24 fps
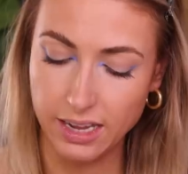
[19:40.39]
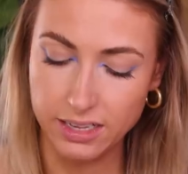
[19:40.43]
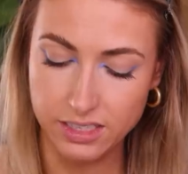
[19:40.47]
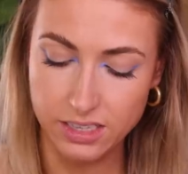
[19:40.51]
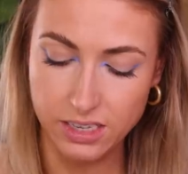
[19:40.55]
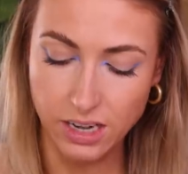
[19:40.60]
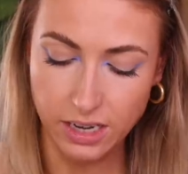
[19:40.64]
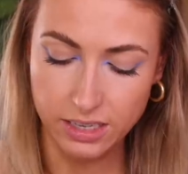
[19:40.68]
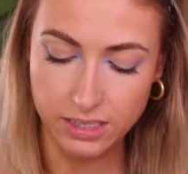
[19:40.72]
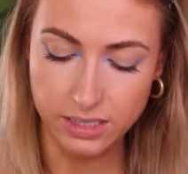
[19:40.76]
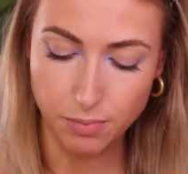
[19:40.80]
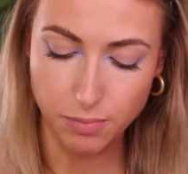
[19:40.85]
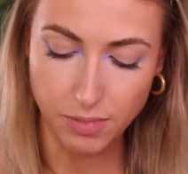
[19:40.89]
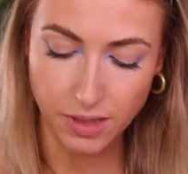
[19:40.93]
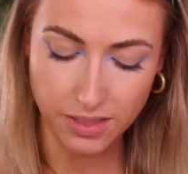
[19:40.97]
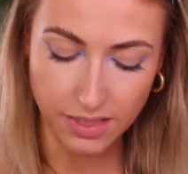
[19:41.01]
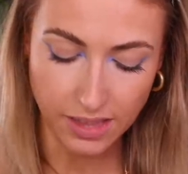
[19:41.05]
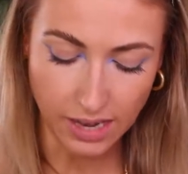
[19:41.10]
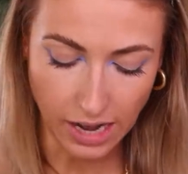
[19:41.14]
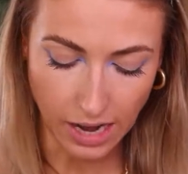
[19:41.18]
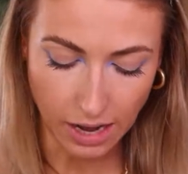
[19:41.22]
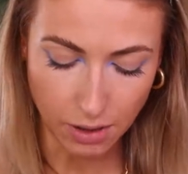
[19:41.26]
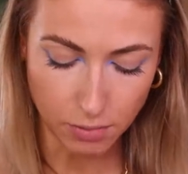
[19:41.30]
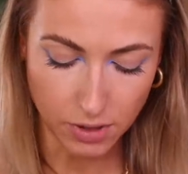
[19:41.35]
It's not something
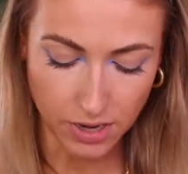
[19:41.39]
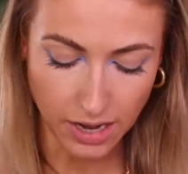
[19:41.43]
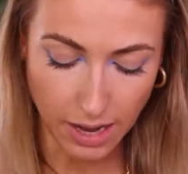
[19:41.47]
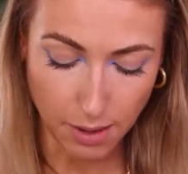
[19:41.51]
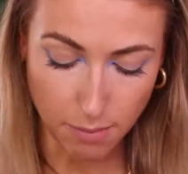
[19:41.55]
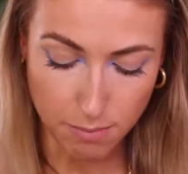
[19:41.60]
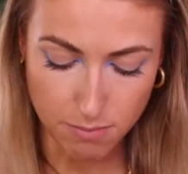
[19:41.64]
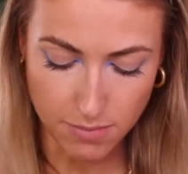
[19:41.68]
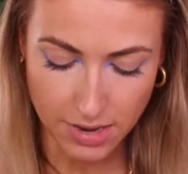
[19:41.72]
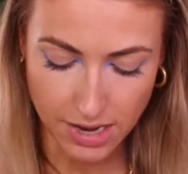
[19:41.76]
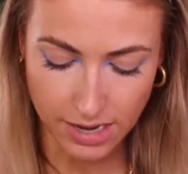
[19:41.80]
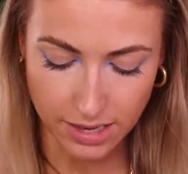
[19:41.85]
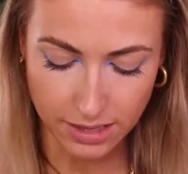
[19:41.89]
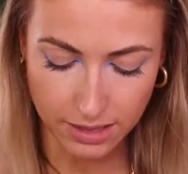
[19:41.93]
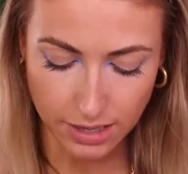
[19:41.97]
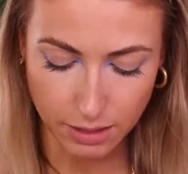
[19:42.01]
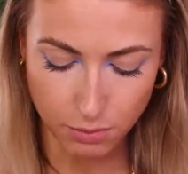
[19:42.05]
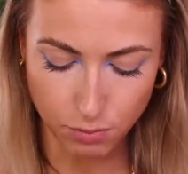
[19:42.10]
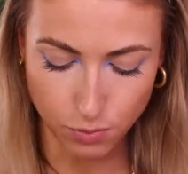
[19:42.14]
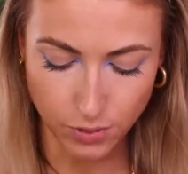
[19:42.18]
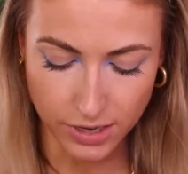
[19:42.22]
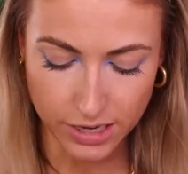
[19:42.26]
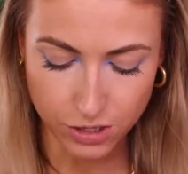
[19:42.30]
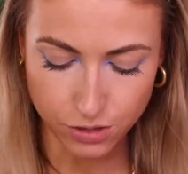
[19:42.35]
that I would immediately
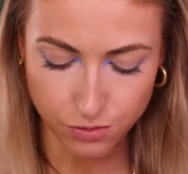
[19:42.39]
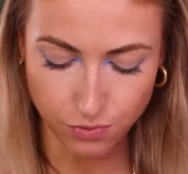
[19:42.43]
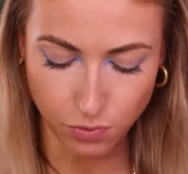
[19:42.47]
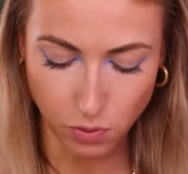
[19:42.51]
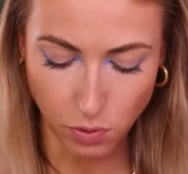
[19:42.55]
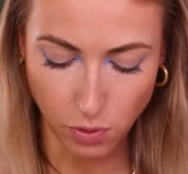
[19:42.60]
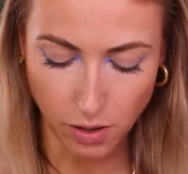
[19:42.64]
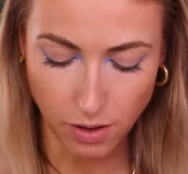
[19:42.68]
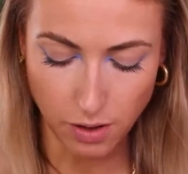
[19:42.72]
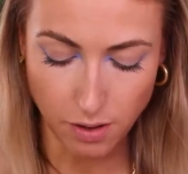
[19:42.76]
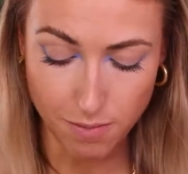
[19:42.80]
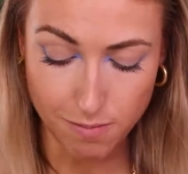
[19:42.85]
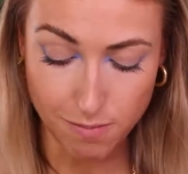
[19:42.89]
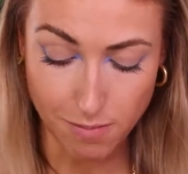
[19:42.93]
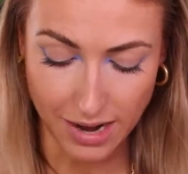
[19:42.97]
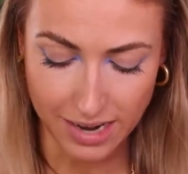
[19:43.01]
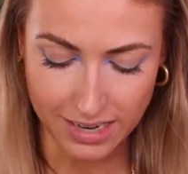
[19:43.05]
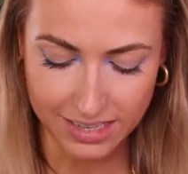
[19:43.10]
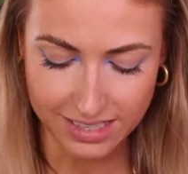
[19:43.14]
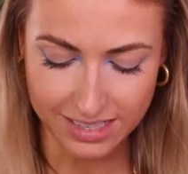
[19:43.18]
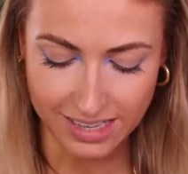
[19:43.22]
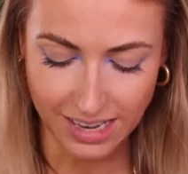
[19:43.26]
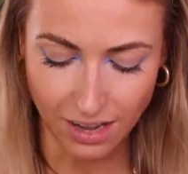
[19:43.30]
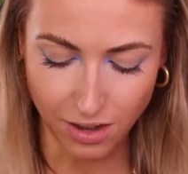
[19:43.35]
reach for
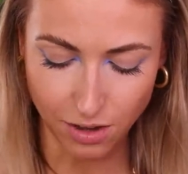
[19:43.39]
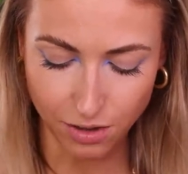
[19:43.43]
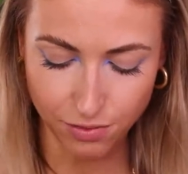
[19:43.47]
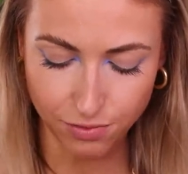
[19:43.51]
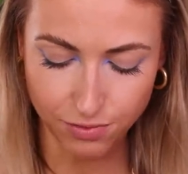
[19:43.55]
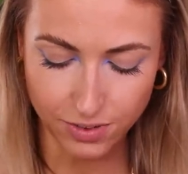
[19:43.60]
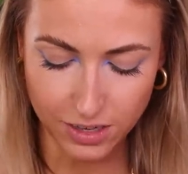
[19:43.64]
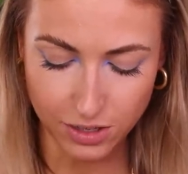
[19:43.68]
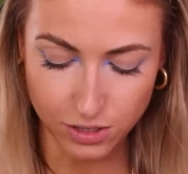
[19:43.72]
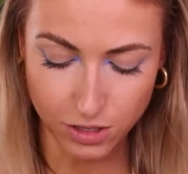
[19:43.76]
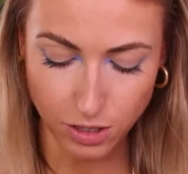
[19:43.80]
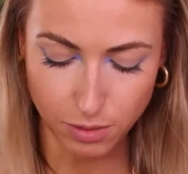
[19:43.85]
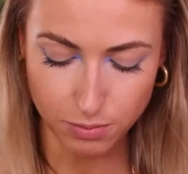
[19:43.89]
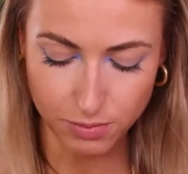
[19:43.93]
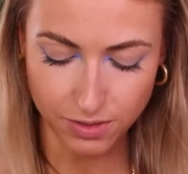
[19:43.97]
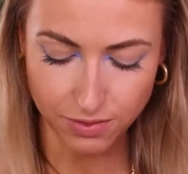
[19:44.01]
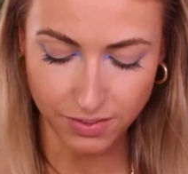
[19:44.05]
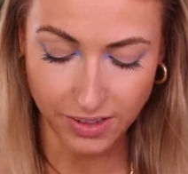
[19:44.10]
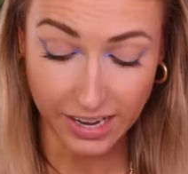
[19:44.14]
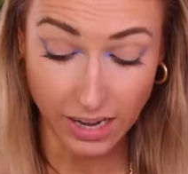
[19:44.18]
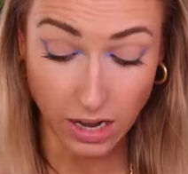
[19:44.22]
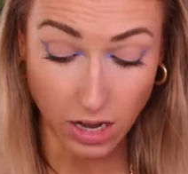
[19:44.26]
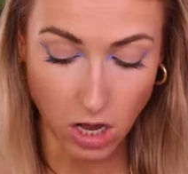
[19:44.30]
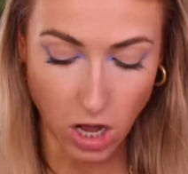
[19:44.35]
myself in terms of
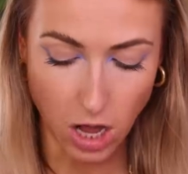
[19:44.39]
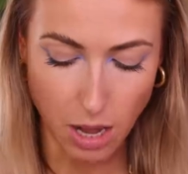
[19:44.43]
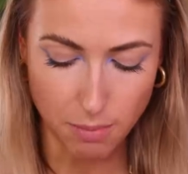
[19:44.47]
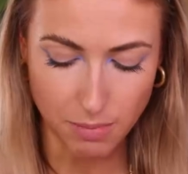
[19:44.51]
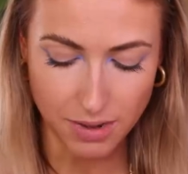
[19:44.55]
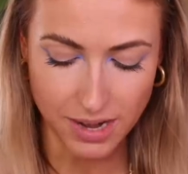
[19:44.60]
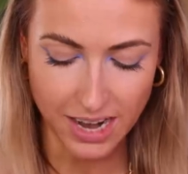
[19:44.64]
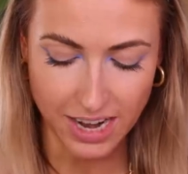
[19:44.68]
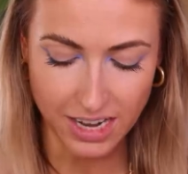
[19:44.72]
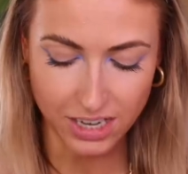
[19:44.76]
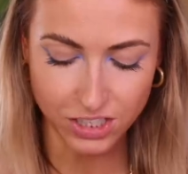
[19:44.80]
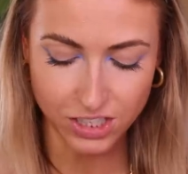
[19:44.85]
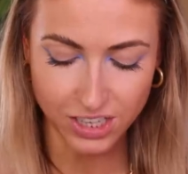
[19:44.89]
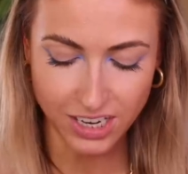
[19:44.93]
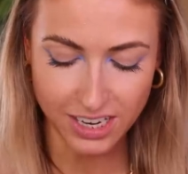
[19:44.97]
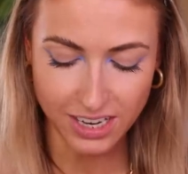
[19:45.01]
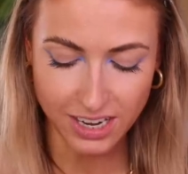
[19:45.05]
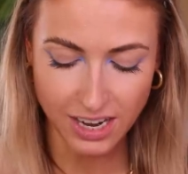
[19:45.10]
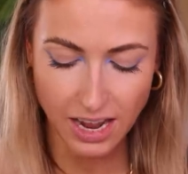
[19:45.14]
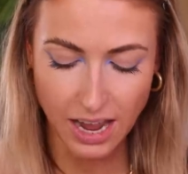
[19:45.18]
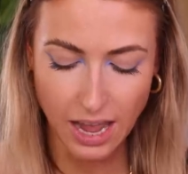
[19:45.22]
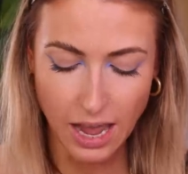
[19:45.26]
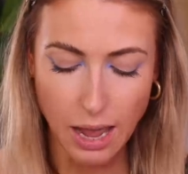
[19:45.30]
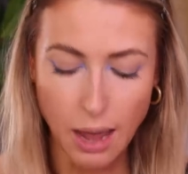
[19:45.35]
like a
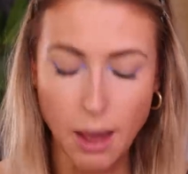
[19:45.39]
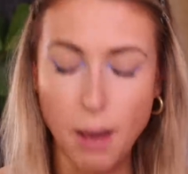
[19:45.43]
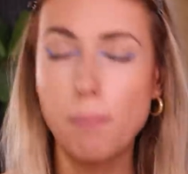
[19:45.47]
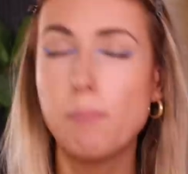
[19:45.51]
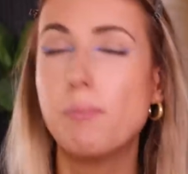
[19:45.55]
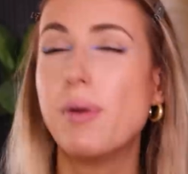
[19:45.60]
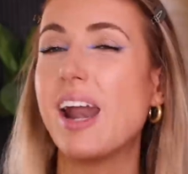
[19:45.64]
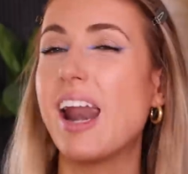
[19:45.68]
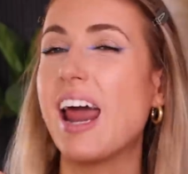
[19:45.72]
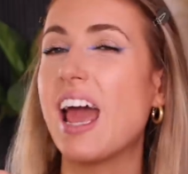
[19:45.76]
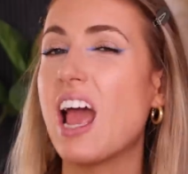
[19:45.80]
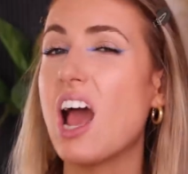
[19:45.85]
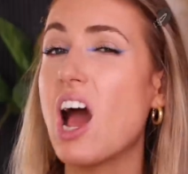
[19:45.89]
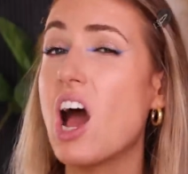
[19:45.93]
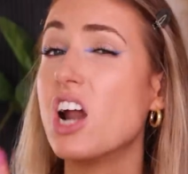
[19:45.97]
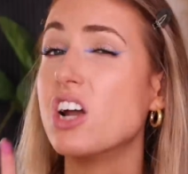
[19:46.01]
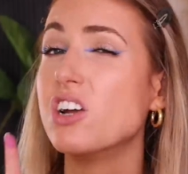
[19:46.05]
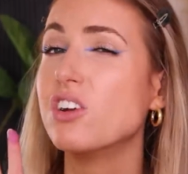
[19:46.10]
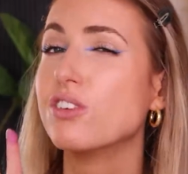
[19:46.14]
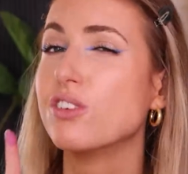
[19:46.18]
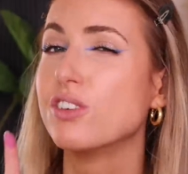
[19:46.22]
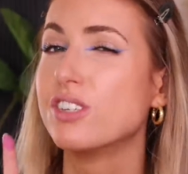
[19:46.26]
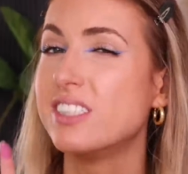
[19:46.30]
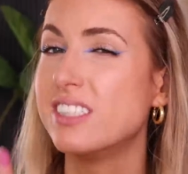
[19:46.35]
combination, but I
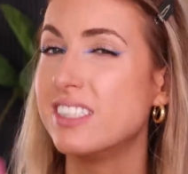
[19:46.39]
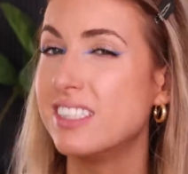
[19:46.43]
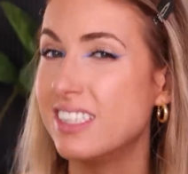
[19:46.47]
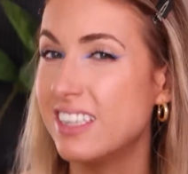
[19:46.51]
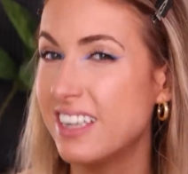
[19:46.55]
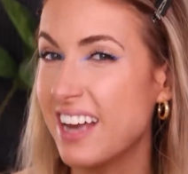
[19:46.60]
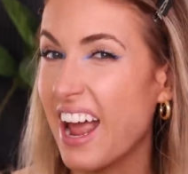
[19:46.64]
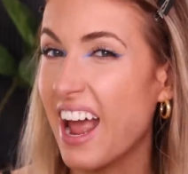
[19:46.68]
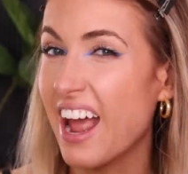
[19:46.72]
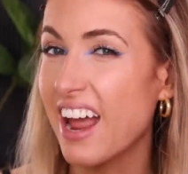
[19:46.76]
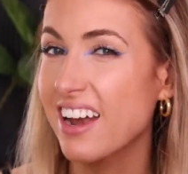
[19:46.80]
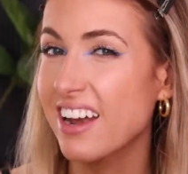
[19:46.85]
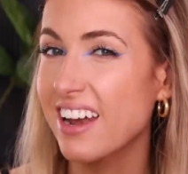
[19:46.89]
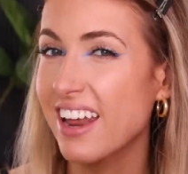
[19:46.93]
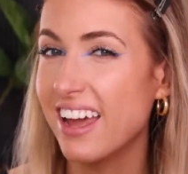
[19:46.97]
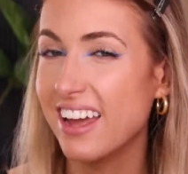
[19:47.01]
understand